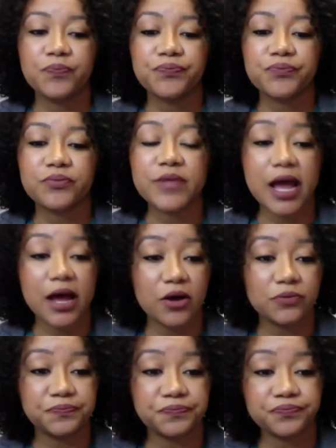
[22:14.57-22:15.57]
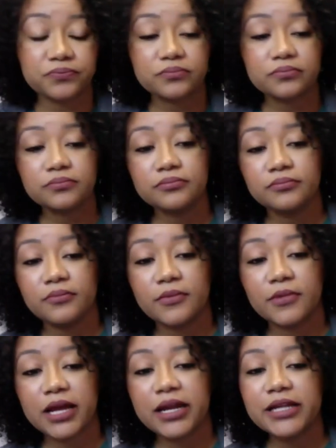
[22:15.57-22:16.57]
Now,
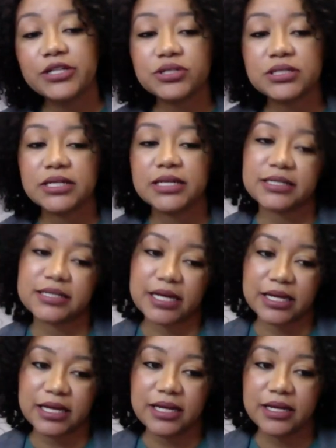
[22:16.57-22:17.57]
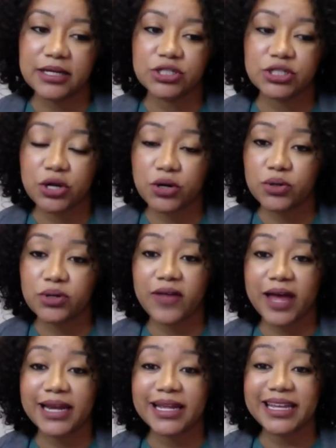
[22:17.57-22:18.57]
an interesting study showed
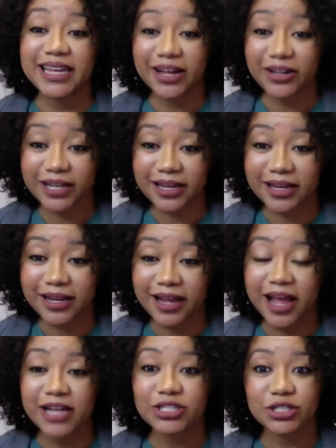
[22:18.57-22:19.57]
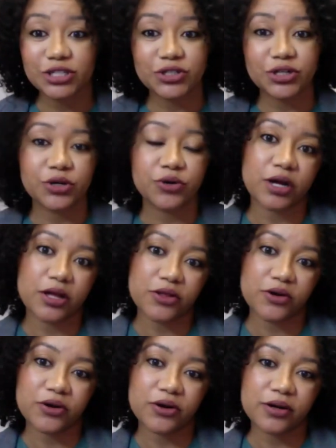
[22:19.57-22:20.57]
that yelling at children or
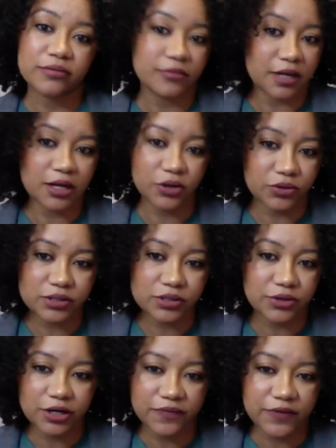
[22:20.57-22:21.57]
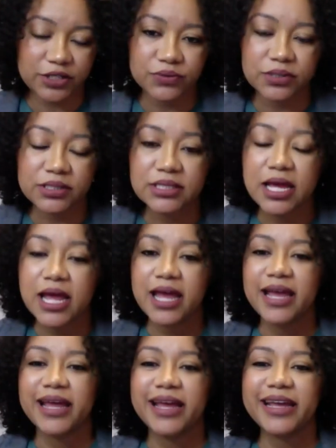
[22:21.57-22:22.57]
other adults or individuals
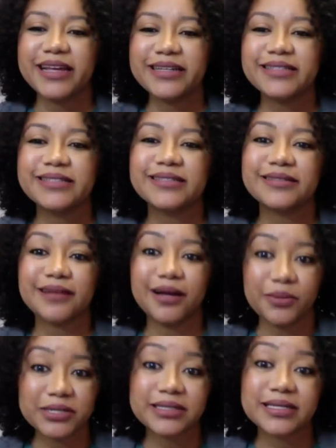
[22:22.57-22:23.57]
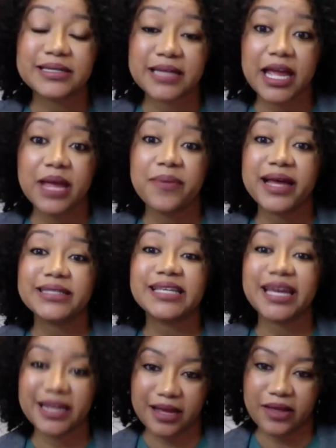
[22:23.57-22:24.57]
is almost the same as
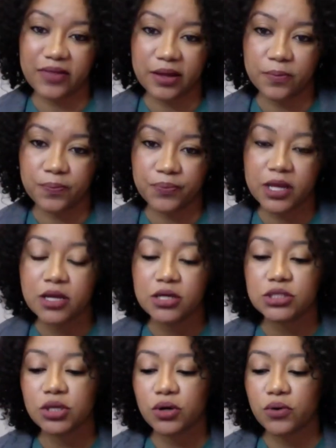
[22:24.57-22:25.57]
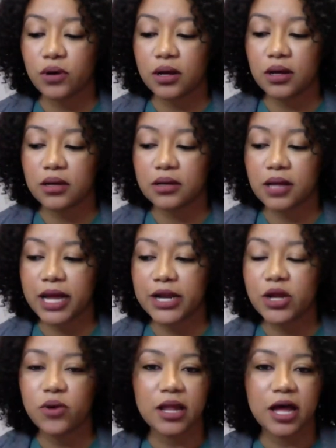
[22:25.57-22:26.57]
hitting them. So I
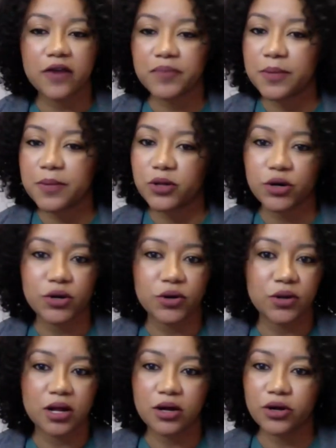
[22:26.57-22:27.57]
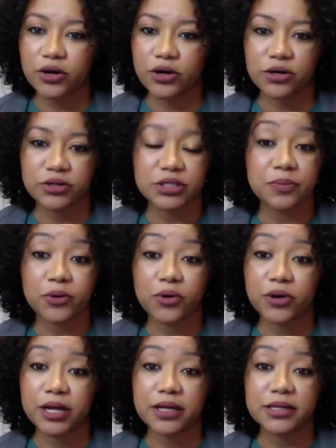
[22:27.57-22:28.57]
know a lot of people are no longer
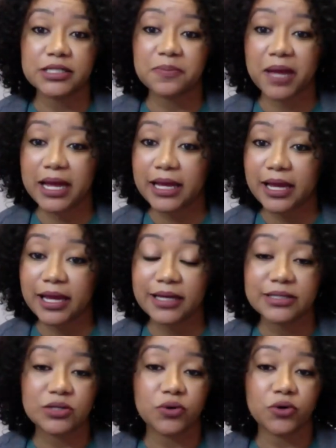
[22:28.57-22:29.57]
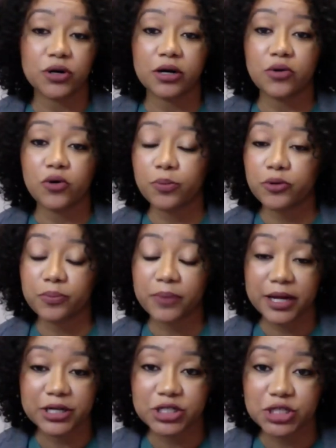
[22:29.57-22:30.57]
supporting spankings or corporal
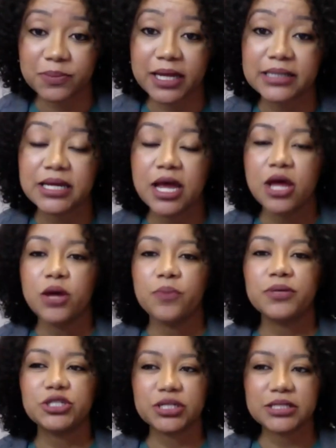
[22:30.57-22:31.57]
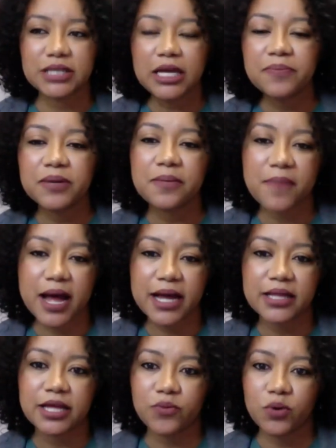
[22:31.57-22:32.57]
punishment, but just keep in
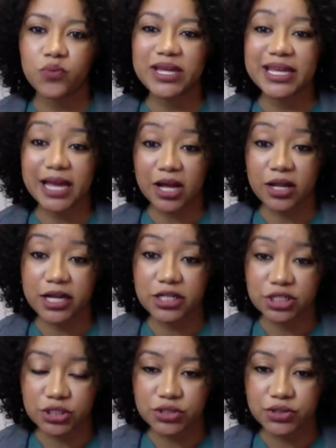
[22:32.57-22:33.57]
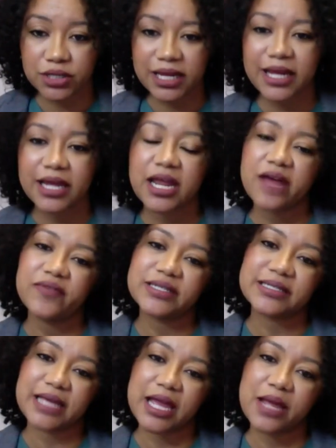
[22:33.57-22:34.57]
mind that when we yell at children, it can have the
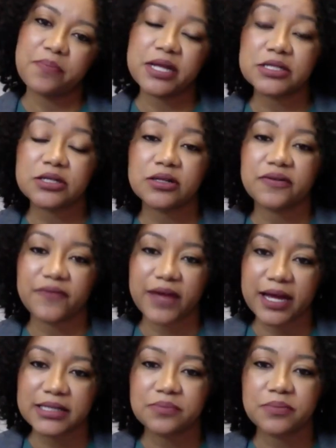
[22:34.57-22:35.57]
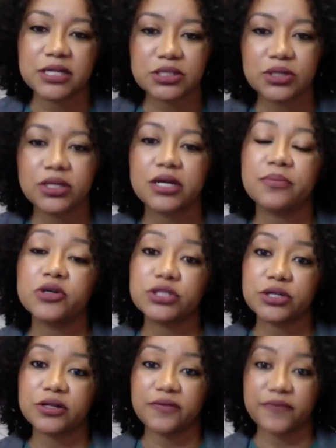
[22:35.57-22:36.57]
same mental and
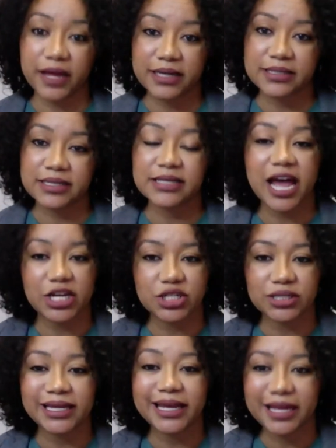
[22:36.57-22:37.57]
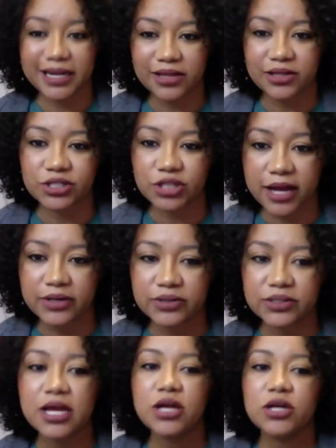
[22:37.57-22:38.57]
emotional effects as actually hitting the child.
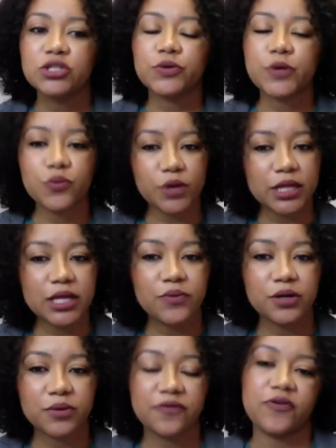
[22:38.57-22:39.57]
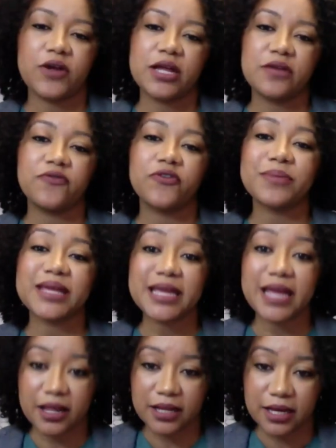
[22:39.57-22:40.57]
So we really want to refrain from
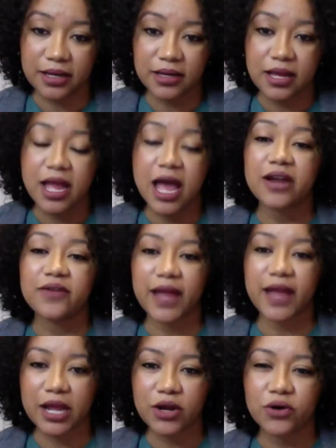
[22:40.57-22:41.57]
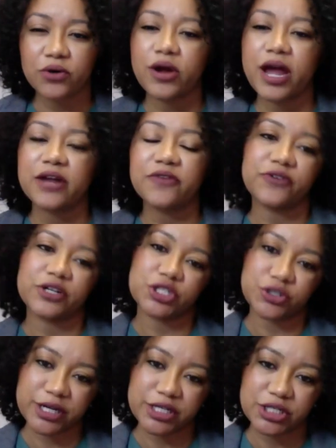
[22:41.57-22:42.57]
yelling out of anger or out of
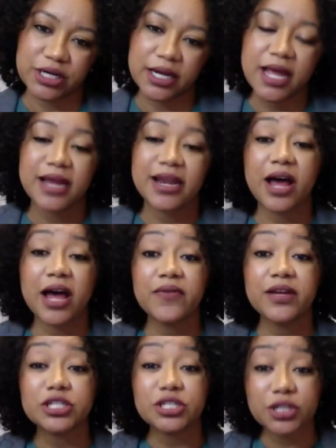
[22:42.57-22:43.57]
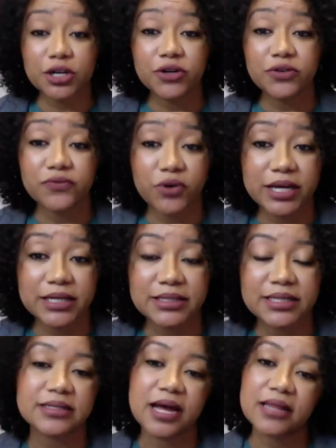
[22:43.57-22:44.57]
frustration. Now, having a stern voice
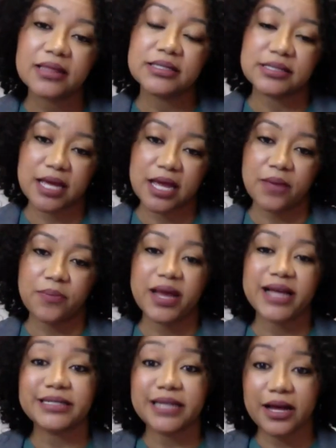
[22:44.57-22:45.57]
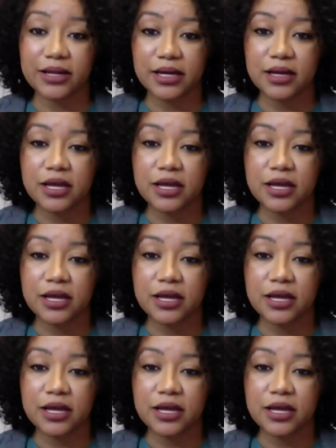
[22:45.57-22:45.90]
is not the same as yelling.